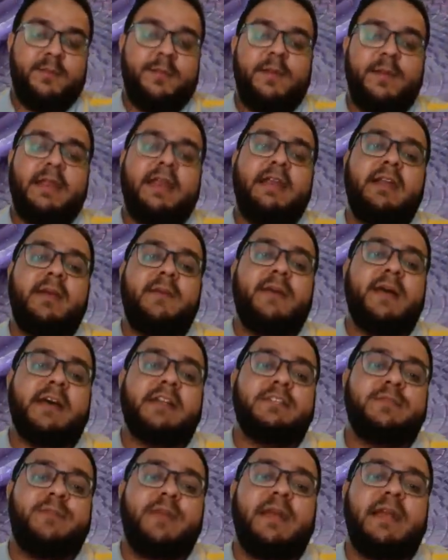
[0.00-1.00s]
Plarium
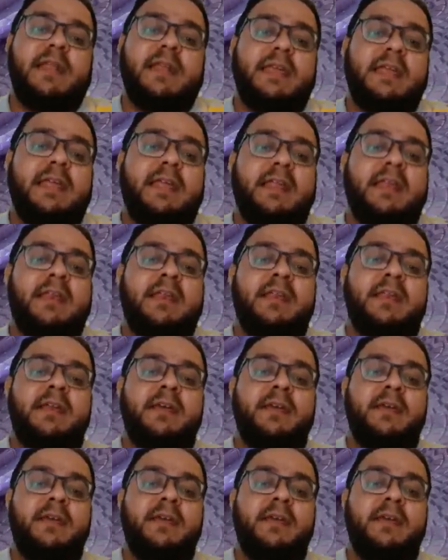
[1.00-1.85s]
has built in